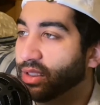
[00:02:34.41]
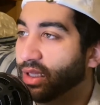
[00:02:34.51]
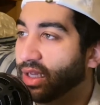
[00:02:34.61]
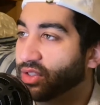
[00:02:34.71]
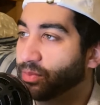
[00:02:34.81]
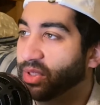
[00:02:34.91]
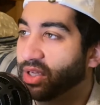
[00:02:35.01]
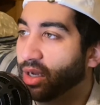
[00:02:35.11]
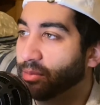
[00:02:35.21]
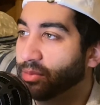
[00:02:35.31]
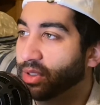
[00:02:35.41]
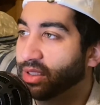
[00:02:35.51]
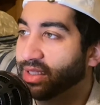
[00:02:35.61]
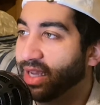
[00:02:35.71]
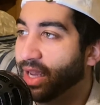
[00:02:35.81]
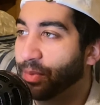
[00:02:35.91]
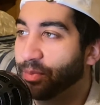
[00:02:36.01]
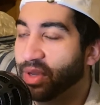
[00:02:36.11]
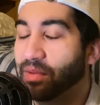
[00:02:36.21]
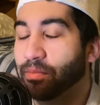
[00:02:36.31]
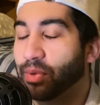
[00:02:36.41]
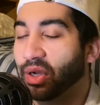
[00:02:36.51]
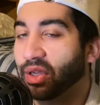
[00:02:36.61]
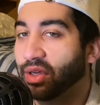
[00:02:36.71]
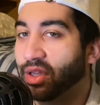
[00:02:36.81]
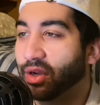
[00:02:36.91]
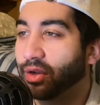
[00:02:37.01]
has become a Tampa Bay Buccaneer.